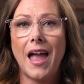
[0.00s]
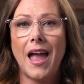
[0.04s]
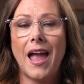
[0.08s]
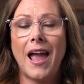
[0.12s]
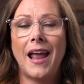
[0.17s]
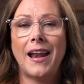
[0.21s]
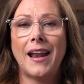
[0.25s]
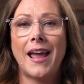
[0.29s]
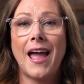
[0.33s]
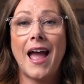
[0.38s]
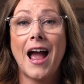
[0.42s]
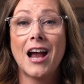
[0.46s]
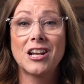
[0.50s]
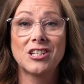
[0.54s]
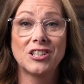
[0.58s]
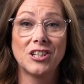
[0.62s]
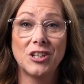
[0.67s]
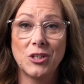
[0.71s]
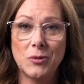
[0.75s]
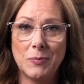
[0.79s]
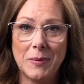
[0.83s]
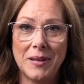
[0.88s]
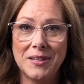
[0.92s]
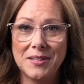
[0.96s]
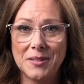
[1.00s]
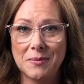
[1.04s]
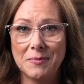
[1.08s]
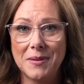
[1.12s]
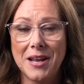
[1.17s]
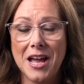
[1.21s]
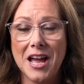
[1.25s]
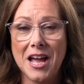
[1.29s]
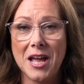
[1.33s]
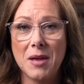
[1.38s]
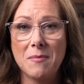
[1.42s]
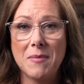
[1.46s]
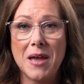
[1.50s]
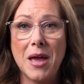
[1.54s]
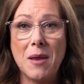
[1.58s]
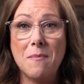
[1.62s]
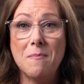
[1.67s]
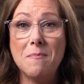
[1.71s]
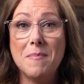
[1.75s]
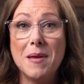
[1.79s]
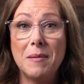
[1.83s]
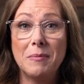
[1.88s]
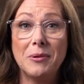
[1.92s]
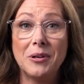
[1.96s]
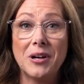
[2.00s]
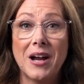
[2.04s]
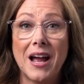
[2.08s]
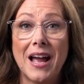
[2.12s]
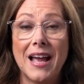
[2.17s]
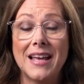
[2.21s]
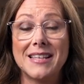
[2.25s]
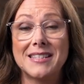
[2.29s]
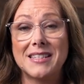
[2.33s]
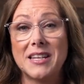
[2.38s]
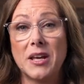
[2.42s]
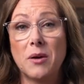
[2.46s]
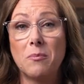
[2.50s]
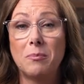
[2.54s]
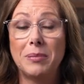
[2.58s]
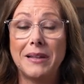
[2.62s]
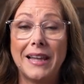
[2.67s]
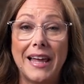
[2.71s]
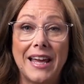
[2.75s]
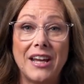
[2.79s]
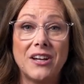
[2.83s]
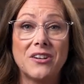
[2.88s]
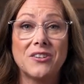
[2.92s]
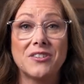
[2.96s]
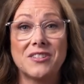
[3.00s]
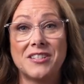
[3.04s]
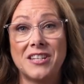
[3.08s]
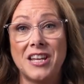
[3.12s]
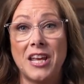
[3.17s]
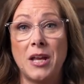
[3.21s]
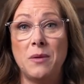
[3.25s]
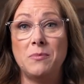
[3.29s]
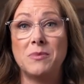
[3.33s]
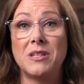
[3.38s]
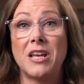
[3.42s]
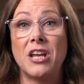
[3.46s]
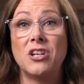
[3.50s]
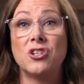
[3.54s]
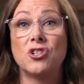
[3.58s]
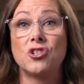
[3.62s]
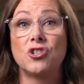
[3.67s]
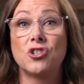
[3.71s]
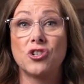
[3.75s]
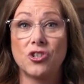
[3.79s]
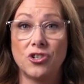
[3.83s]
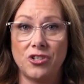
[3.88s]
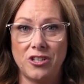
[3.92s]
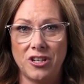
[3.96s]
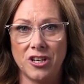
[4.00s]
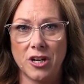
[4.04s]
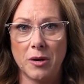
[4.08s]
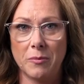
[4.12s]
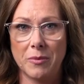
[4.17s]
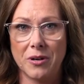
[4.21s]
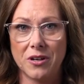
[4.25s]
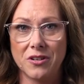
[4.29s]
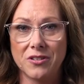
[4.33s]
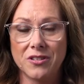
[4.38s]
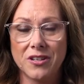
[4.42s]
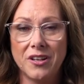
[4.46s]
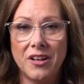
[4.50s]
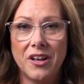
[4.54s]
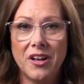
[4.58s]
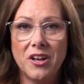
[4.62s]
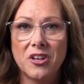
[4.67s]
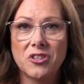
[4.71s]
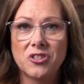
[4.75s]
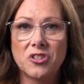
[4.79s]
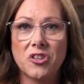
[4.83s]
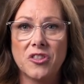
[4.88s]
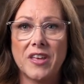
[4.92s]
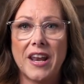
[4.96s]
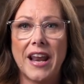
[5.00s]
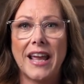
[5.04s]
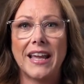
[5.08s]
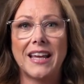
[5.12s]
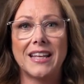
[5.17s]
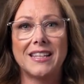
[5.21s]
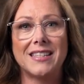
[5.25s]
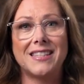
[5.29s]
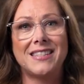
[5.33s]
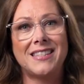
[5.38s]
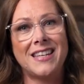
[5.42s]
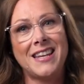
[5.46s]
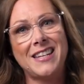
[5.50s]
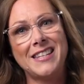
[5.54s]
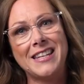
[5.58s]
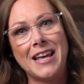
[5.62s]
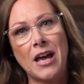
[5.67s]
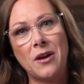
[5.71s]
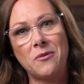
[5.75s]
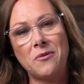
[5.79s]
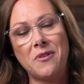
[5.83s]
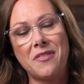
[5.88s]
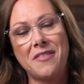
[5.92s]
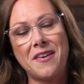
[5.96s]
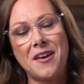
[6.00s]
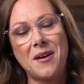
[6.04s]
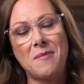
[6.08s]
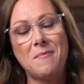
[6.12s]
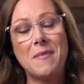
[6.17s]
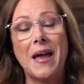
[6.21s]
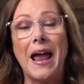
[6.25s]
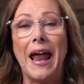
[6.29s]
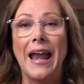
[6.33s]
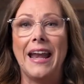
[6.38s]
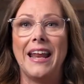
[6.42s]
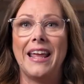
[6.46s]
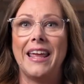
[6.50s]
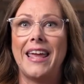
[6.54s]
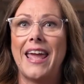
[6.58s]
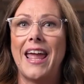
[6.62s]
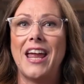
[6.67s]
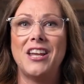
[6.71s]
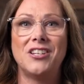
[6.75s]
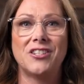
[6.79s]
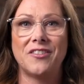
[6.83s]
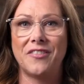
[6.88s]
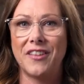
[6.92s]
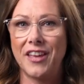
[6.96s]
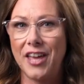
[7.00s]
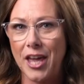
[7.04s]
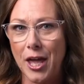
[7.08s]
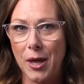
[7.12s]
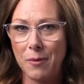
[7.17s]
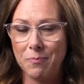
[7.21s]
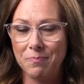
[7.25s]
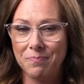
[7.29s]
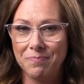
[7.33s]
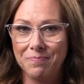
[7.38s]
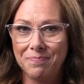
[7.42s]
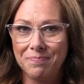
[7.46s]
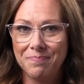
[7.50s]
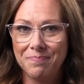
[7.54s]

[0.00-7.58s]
And I actually spent some time and memorized players' names and jersey numbers so that I could sit down with them and engage in the game.